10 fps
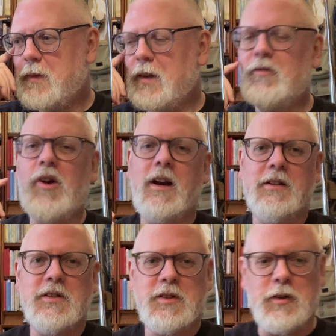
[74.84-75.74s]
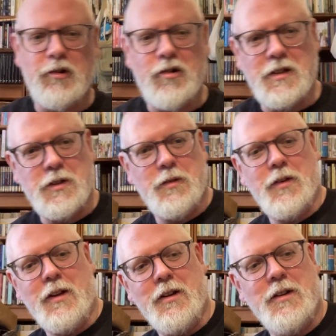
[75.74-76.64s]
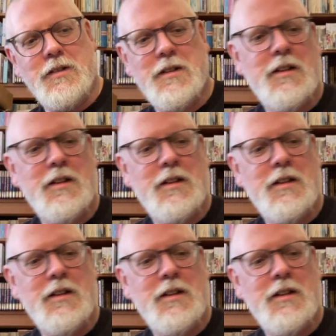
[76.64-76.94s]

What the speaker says: dragon stories over the years